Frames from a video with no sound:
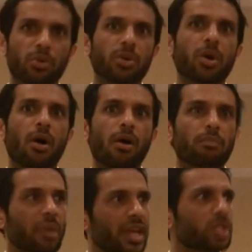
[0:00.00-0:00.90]
would
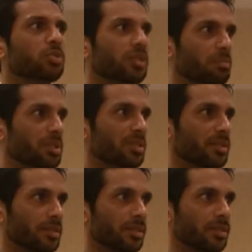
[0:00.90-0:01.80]
call Main Street
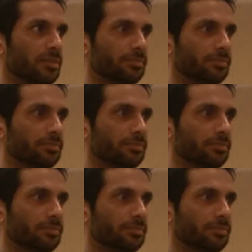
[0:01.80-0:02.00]
businesses.